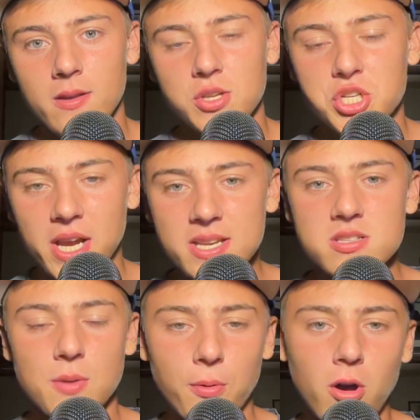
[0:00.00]

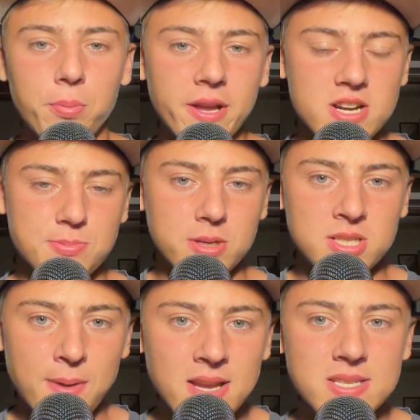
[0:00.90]
changes a ball player's
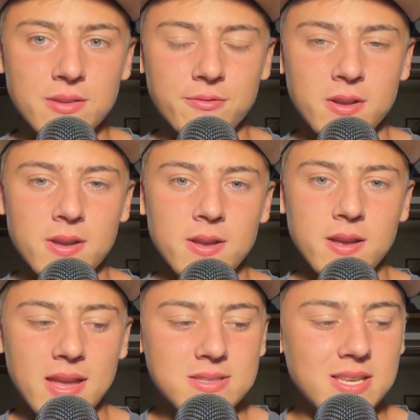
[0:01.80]
perspective
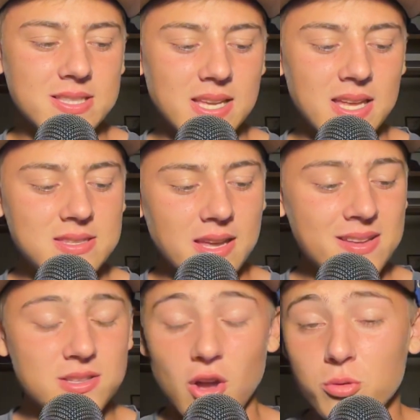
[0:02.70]
and says
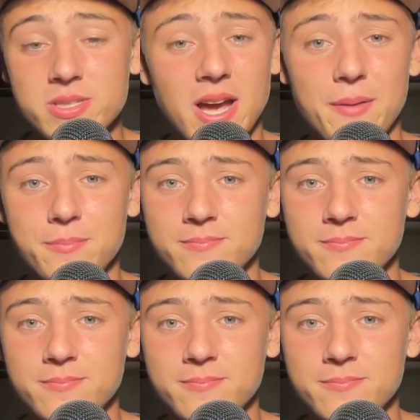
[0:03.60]
it's go time.